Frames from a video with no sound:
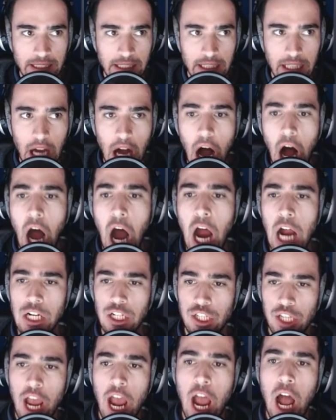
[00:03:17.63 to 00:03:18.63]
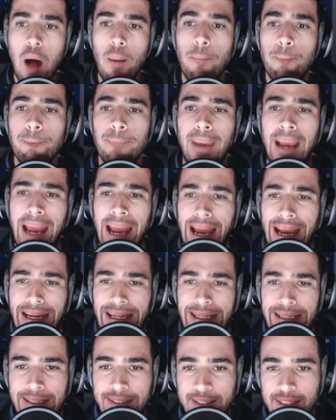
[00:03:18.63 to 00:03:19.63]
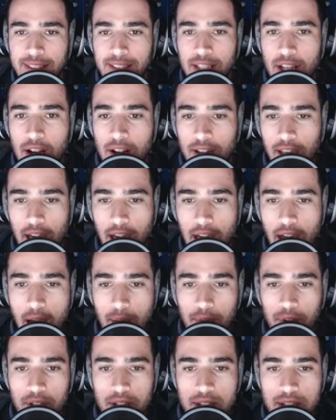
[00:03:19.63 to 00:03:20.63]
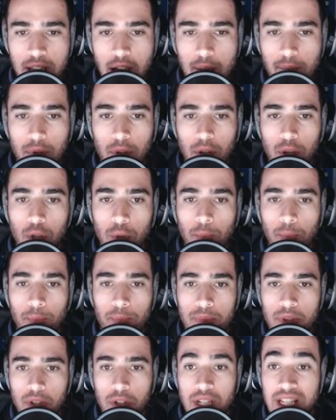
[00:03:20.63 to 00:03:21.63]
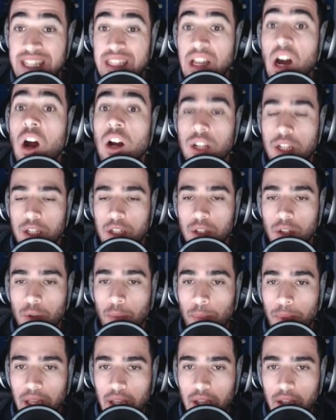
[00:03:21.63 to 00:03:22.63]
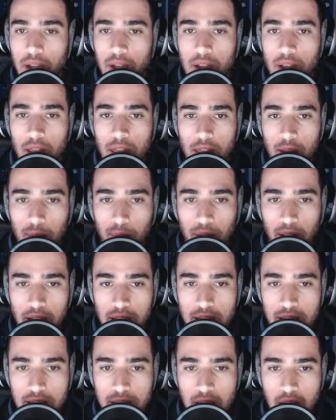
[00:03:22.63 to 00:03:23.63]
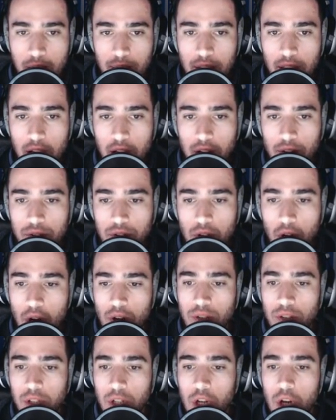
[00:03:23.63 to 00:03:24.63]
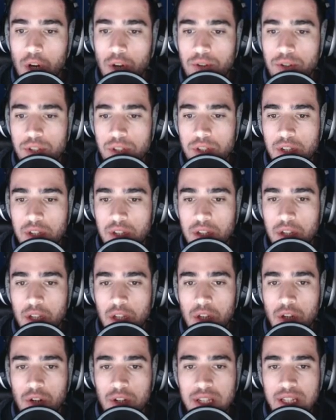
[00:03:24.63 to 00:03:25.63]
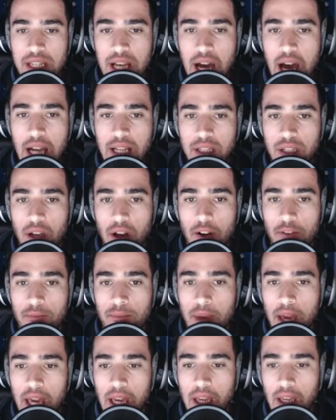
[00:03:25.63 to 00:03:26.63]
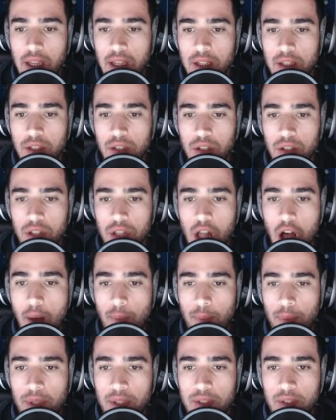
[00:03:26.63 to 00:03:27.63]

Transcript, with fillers: Guards, help me! Okay, I'm gonna stop loop. I'm gonna start looping the place. There we go. Don't lose your sight of me, Dunlop.